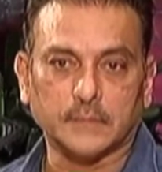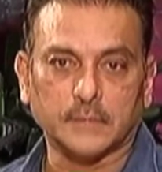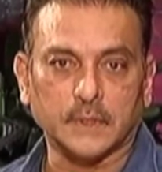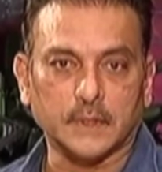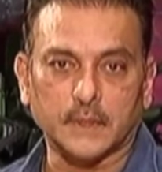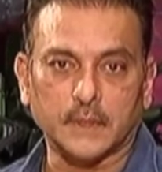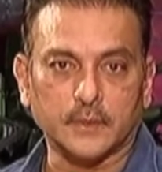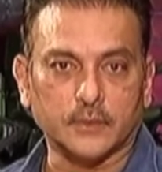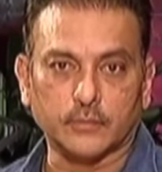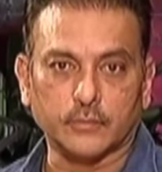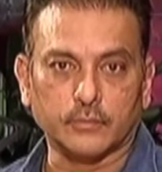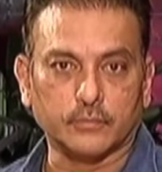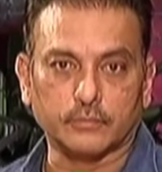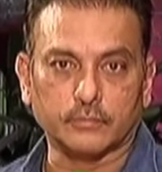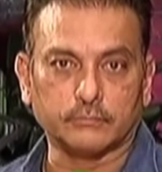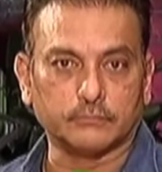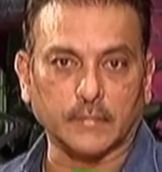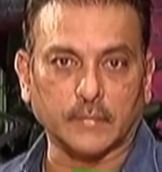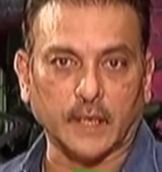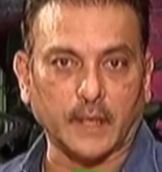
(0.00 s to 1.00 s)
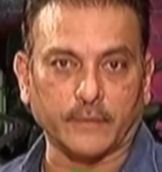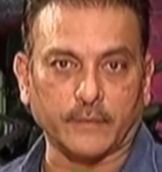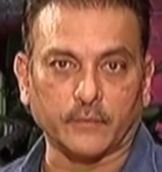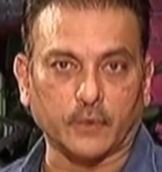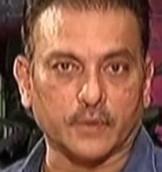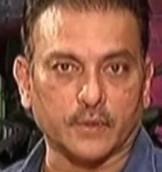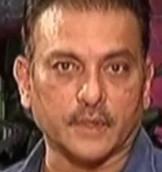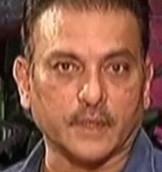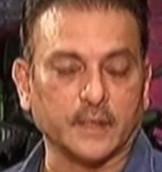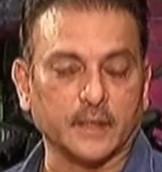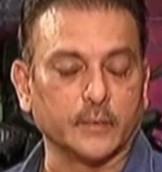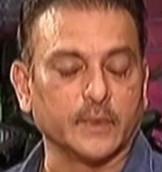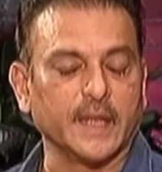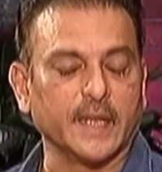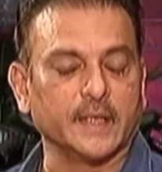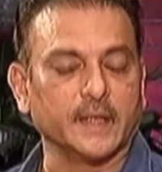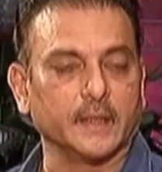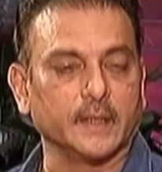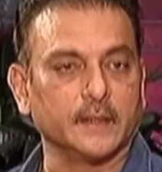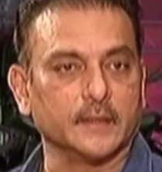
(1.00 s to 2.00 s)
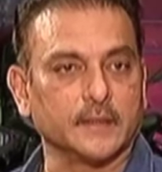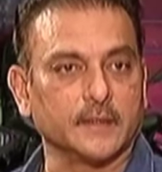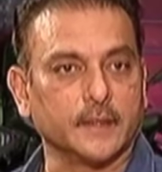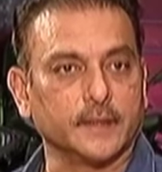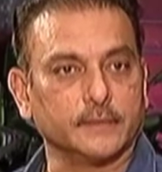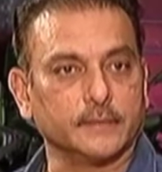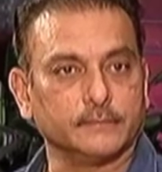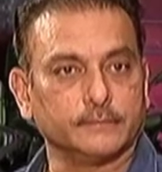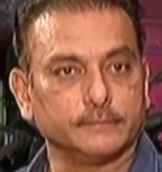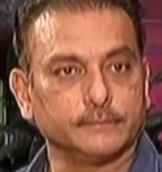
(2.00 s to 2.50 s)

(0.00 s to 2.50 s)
uh, you, I have not seen it with any other side.